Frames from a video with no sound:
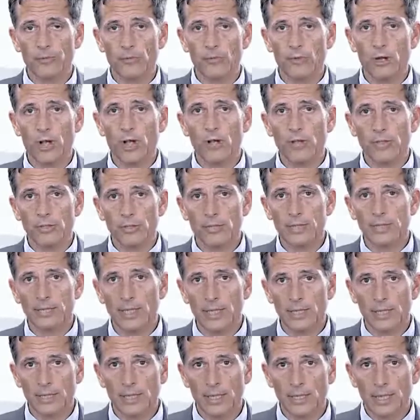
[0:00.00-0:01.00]
to
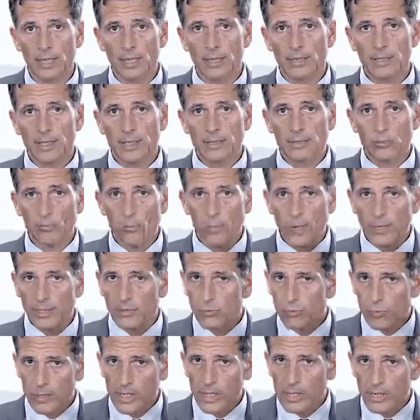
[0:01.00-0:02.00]
understand that what
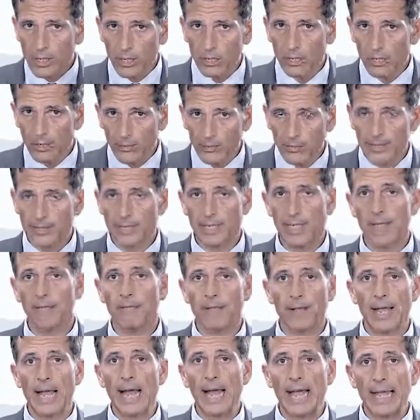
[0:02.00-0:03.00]
we call the safe
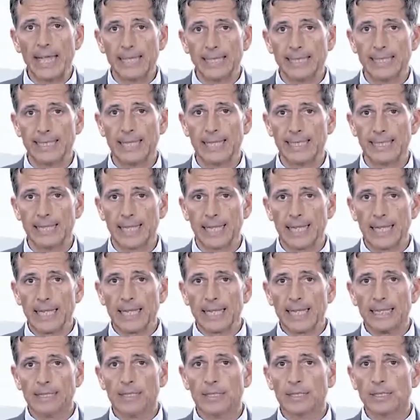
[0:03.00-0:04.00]
asset
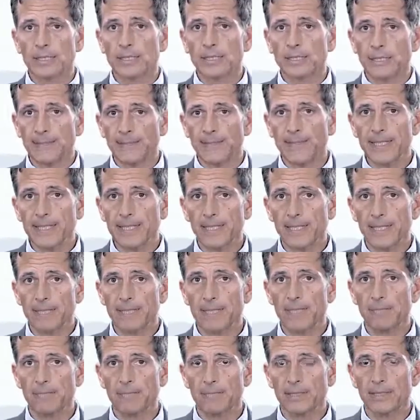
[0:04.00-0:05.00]
is not something
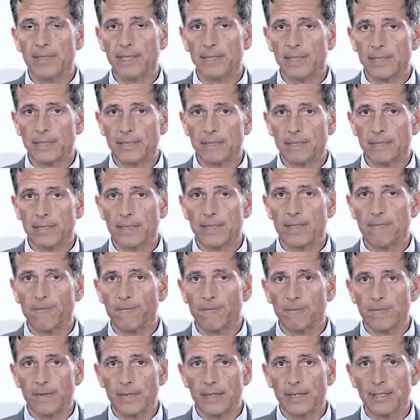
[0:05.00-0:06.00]
that can be
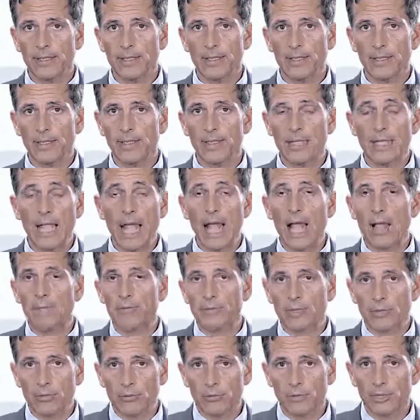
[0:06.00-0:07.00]
defined in an
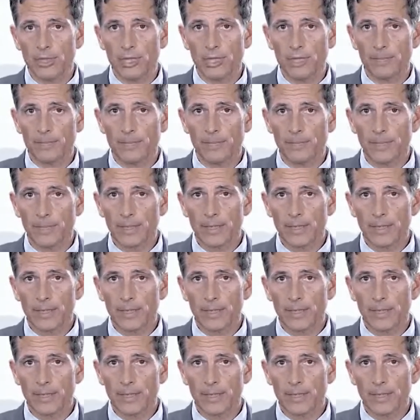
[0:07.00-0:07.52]
absolute term.